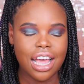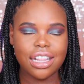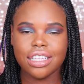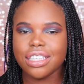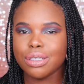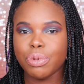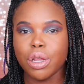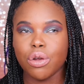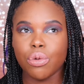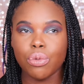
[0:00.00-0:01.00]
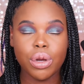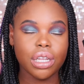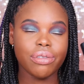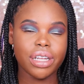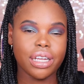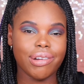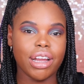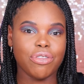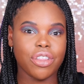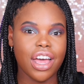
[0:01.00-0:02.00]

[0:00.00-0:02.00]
and this has been really really great for